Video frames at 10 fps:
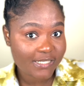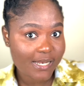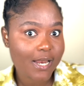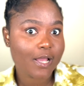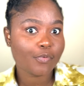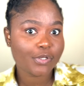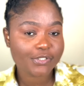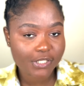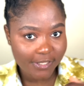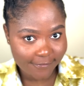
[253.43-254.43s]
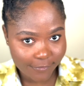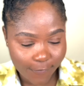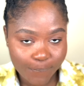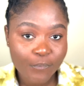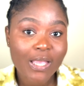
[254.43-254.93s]
that they are going to give you.
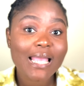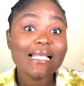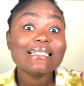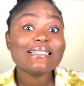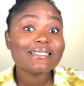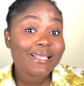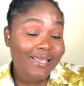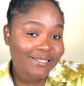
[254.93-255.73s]
6